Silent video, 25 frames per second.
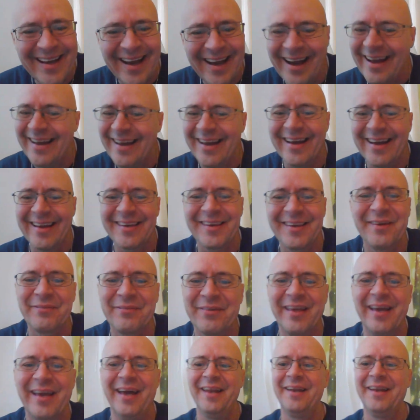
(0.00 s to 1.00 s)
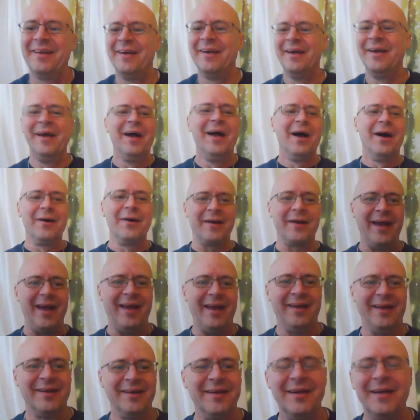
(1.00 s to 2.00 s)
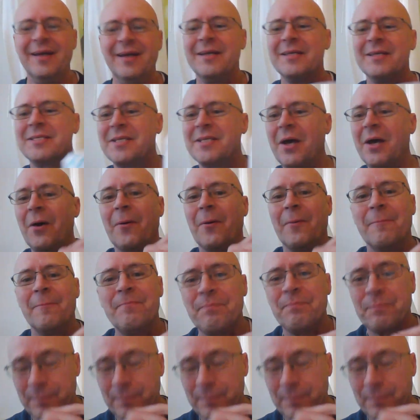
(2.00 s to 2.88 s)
I love that. Okay, so